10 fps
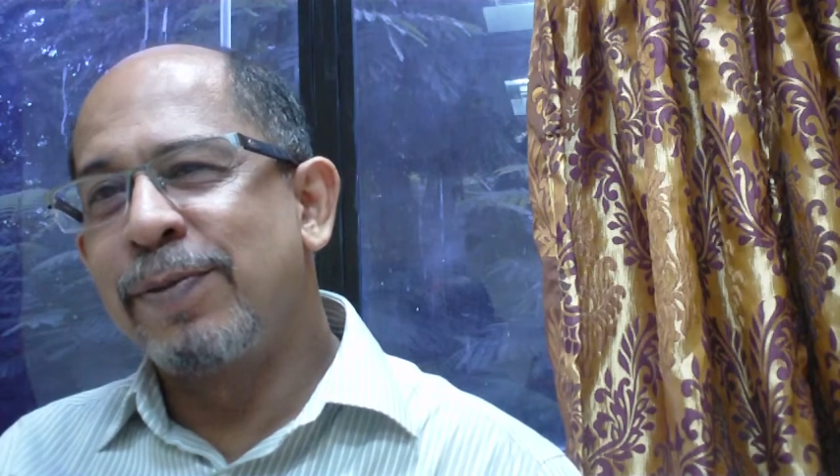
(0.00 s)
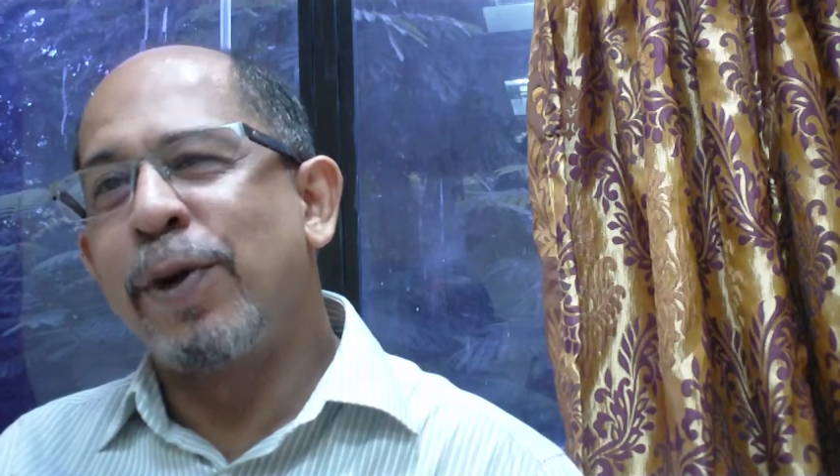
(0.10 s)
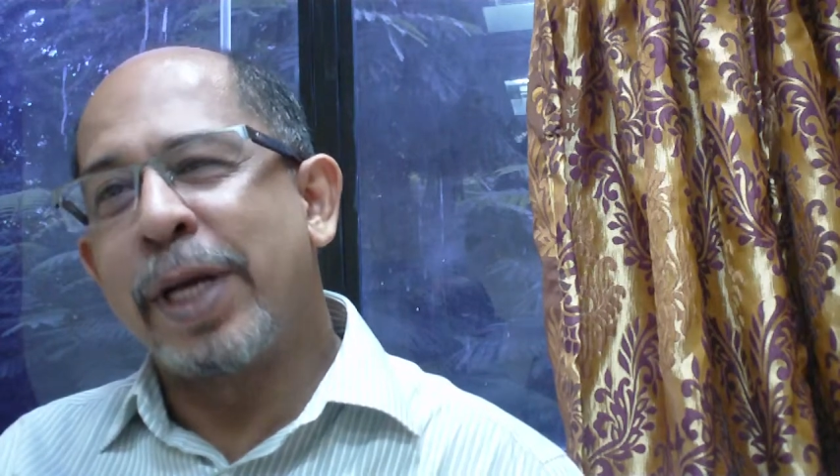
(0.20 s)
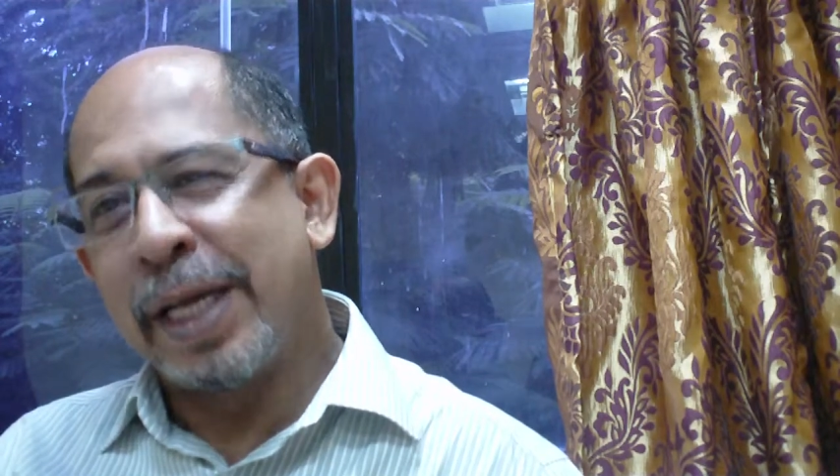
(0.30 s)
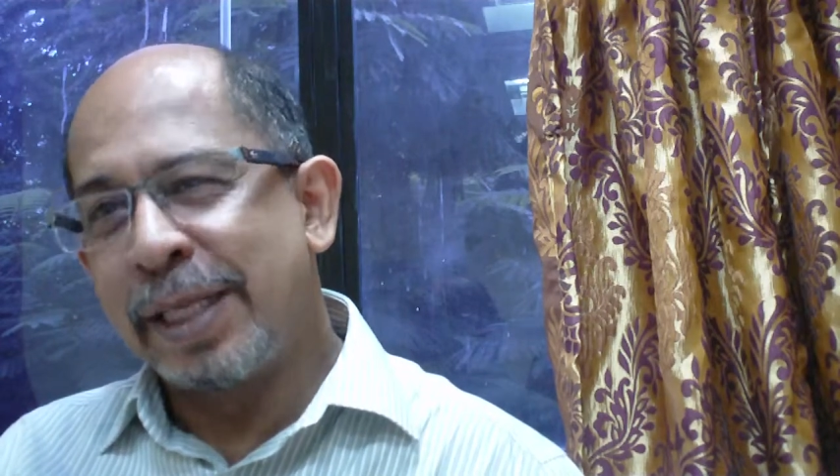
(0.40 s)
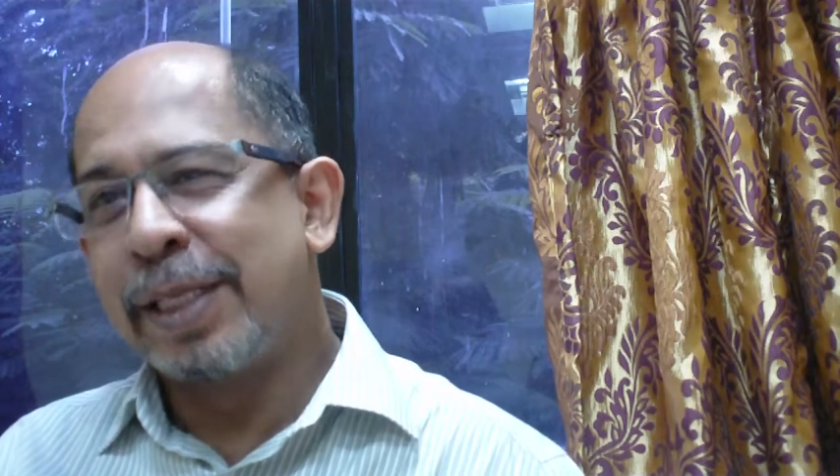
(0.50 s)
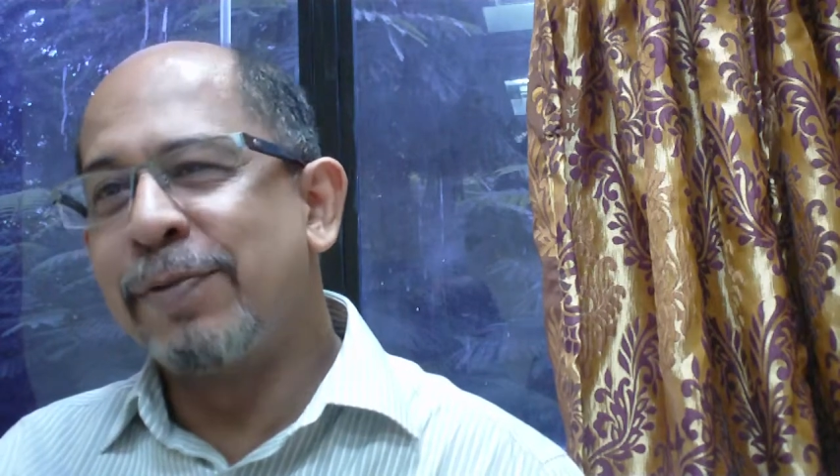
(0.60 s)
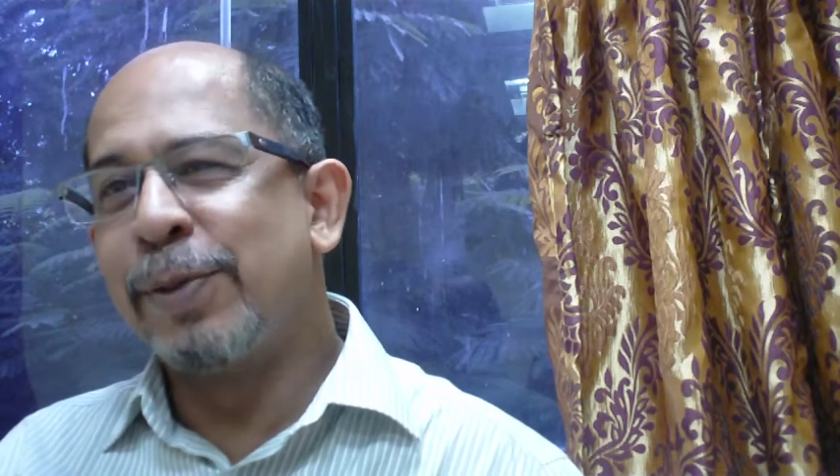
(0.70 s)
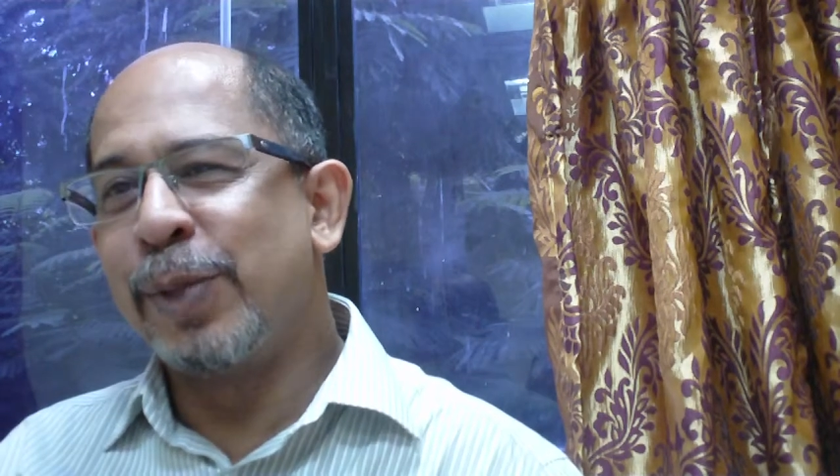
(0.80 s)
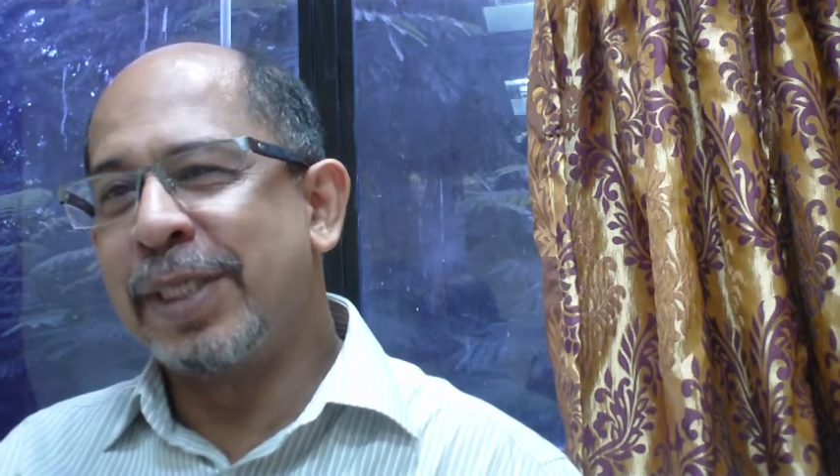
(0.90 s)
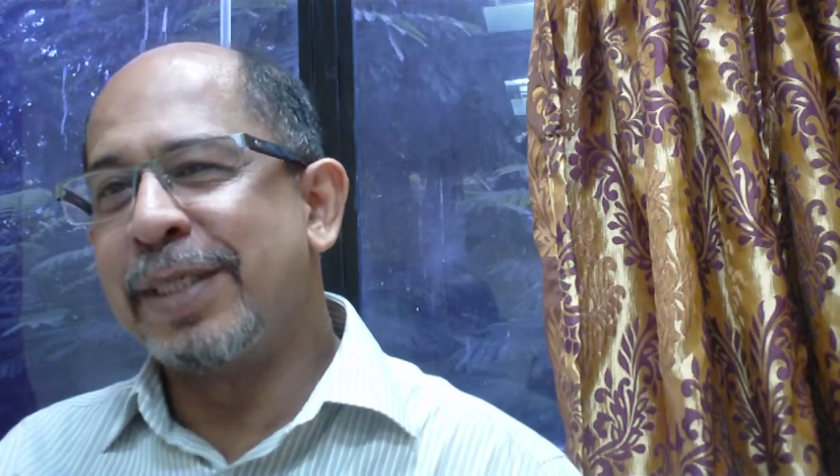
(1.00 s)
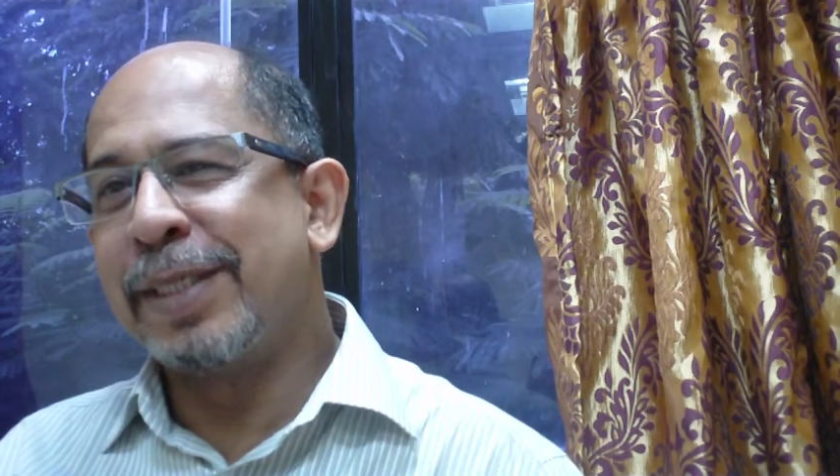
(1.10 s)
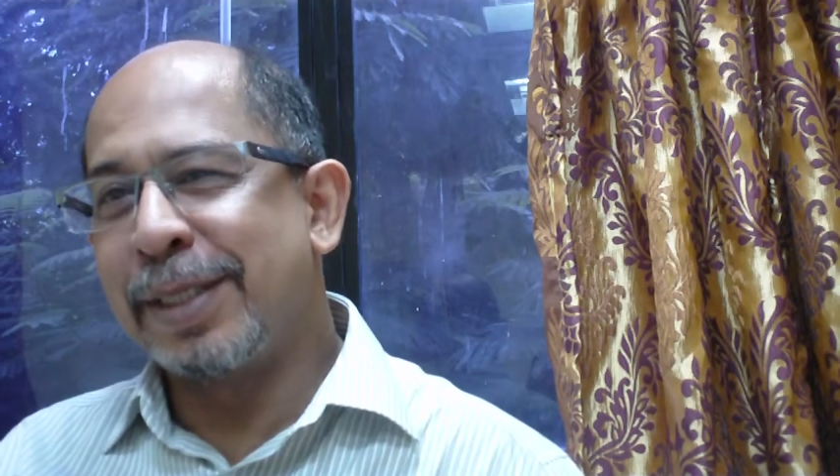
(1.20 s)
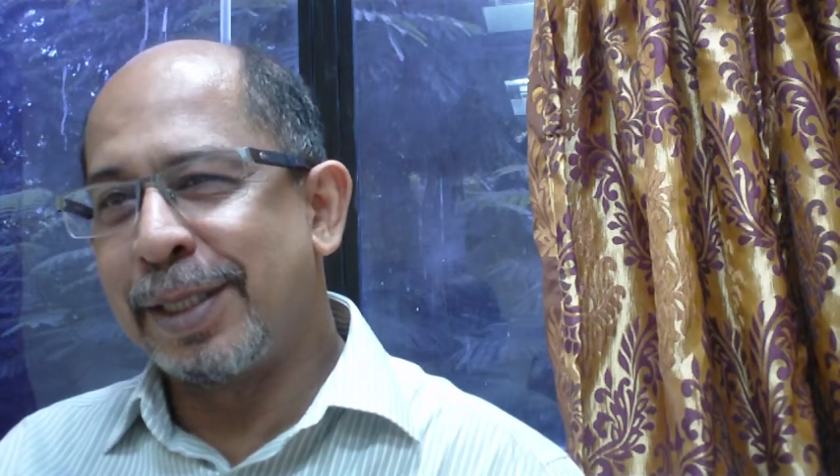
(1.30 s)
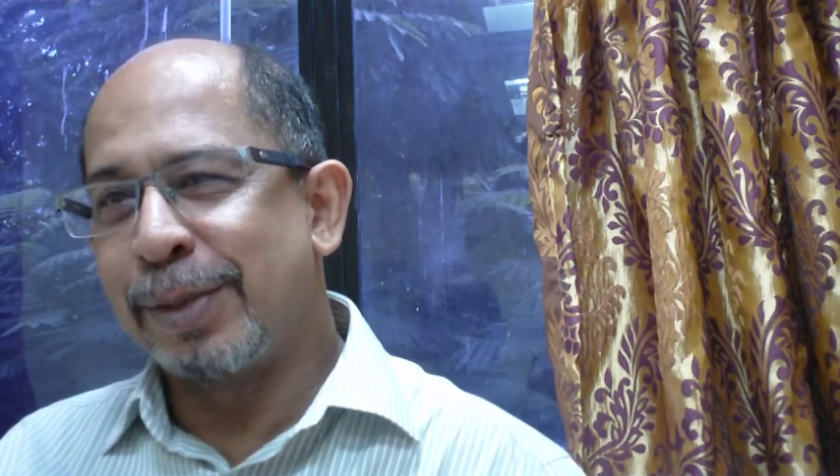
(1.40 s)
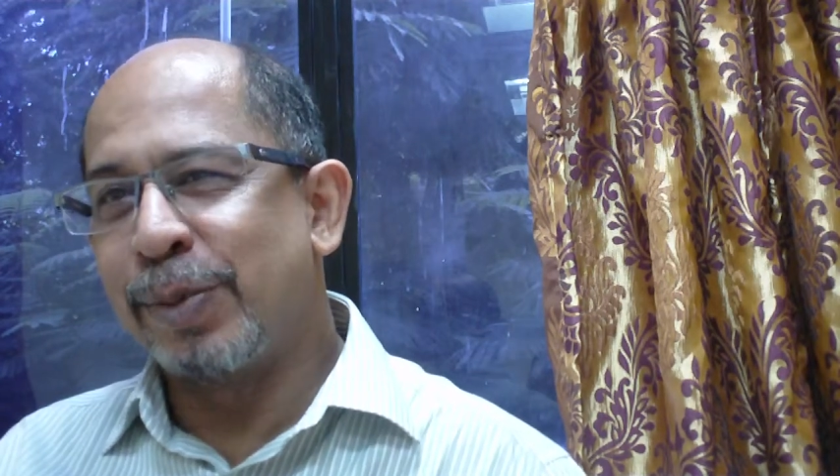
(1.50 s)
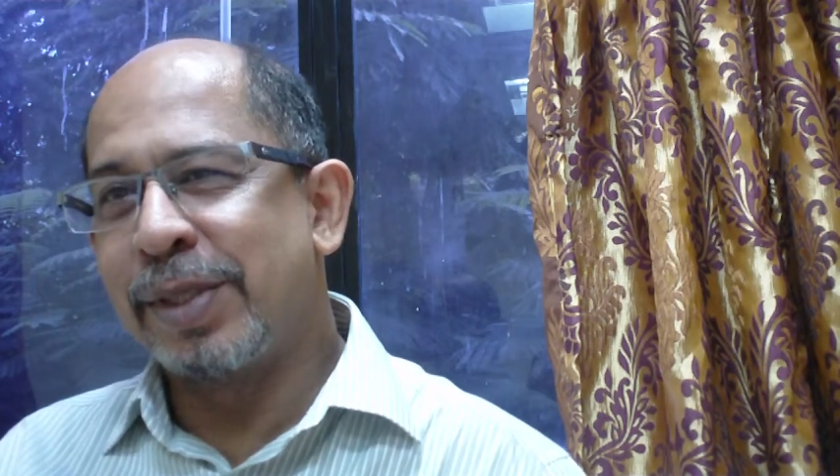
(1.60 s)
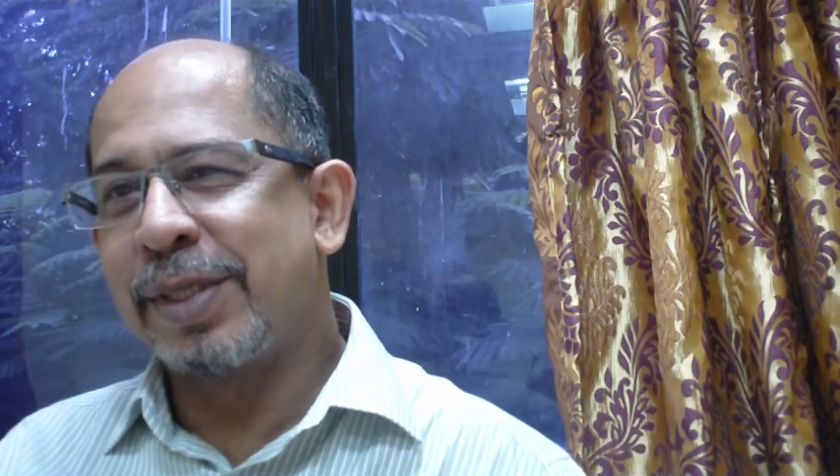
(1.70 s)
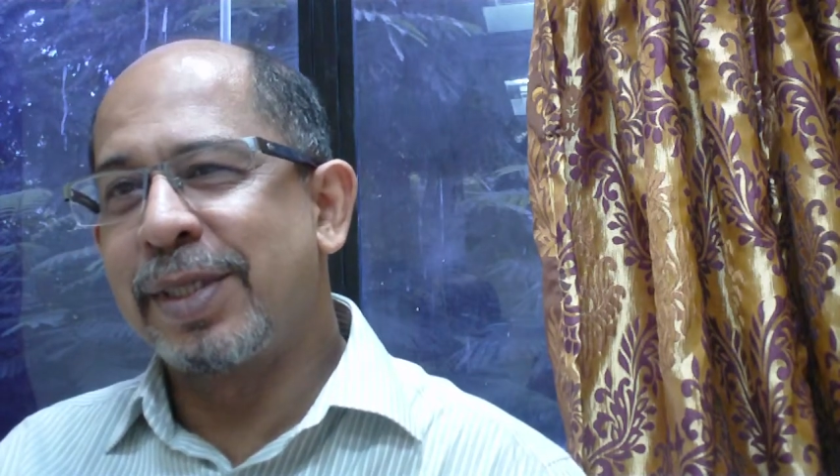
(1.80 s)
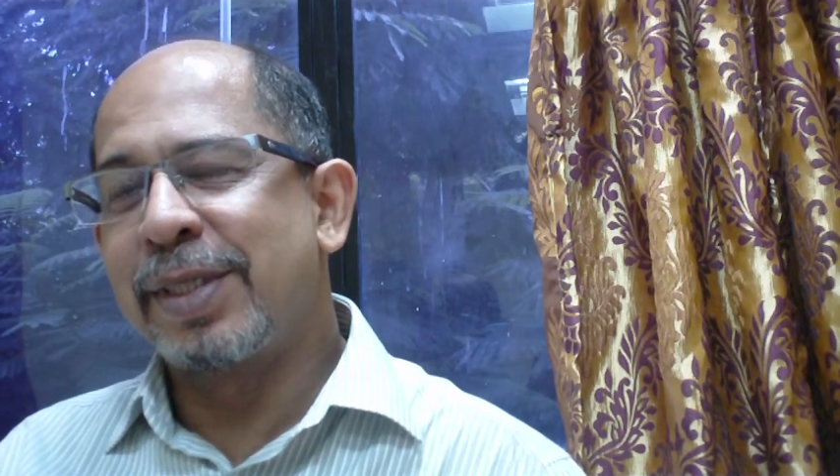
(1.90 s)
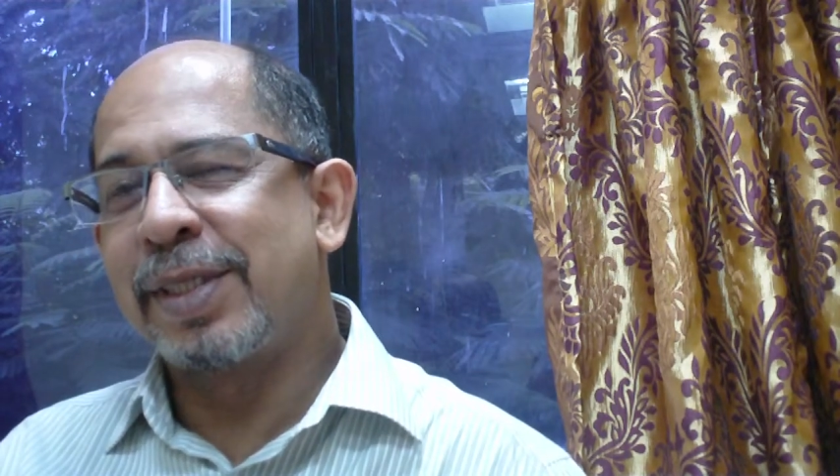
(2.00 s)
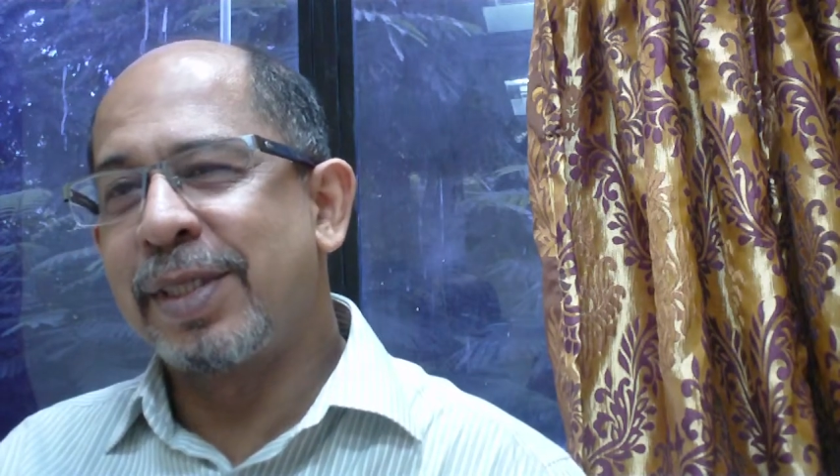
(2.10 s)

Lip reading: for health information systems.